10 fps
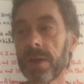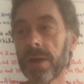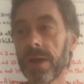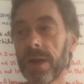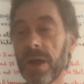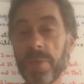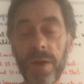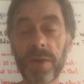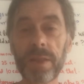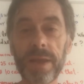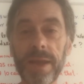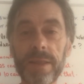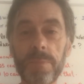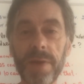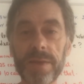Apparently,
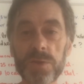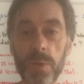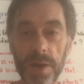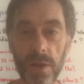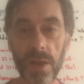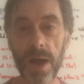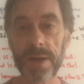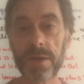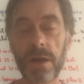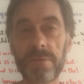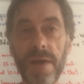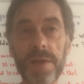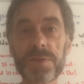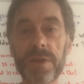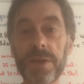it depends quite a lot on
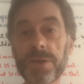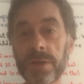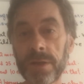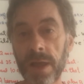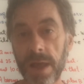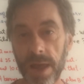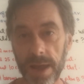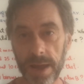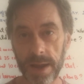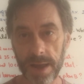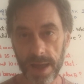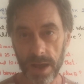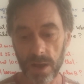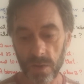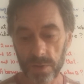vaccination and
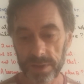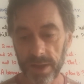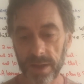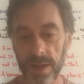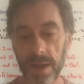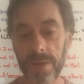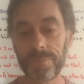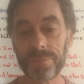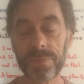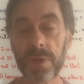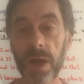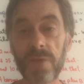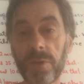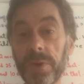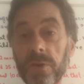how the
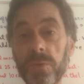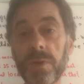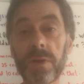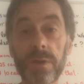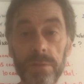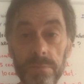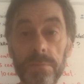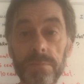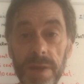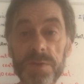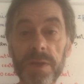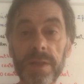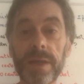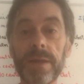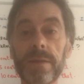government will
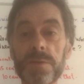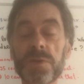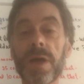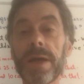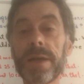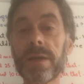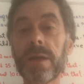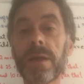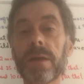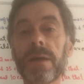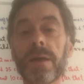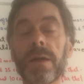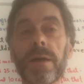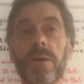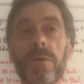basically decide
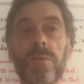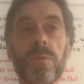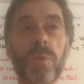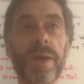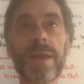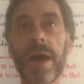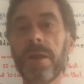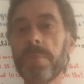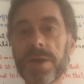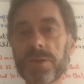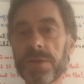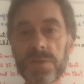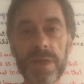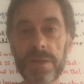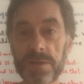what kind of measures
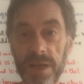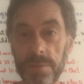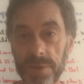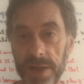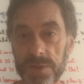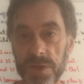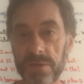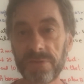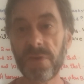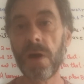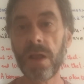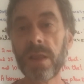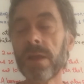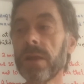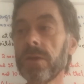need to take place in the
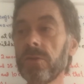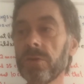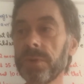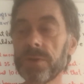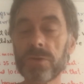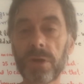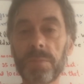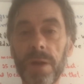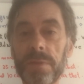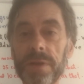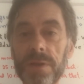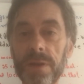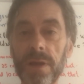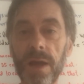fall to ensure public